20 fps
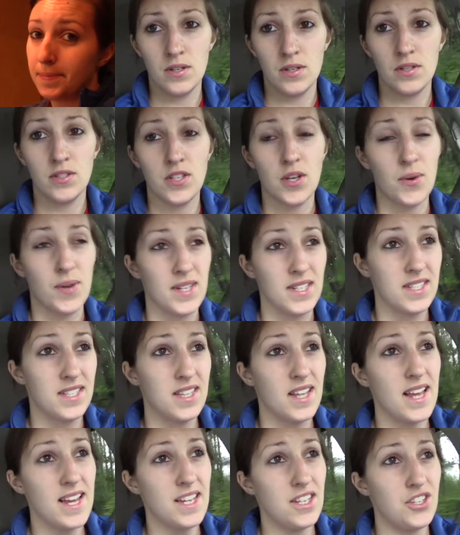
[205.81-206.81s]
So a
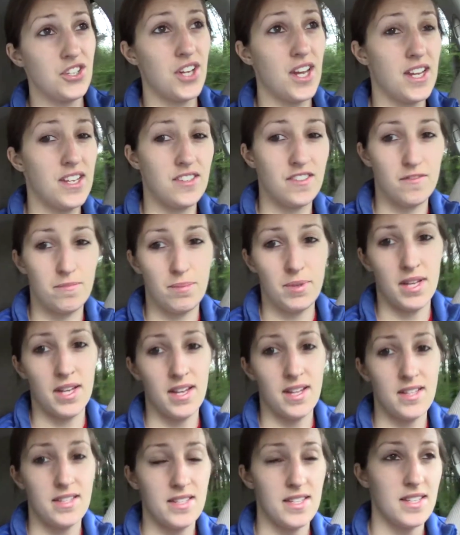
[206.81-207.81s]
slight change of
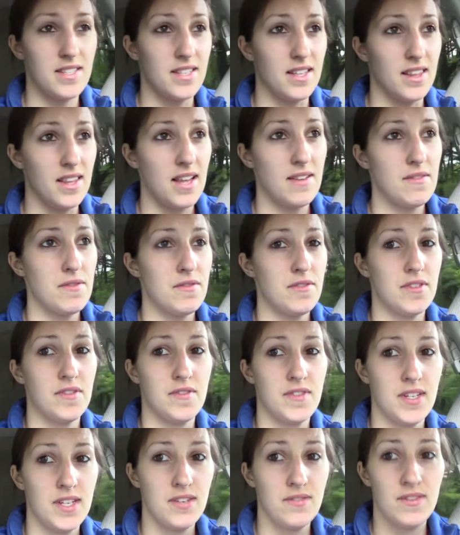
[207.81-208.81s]
plans. It's
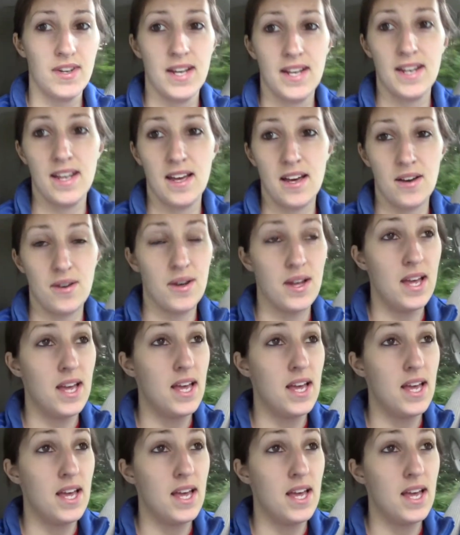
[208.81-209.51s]
11:15 right now.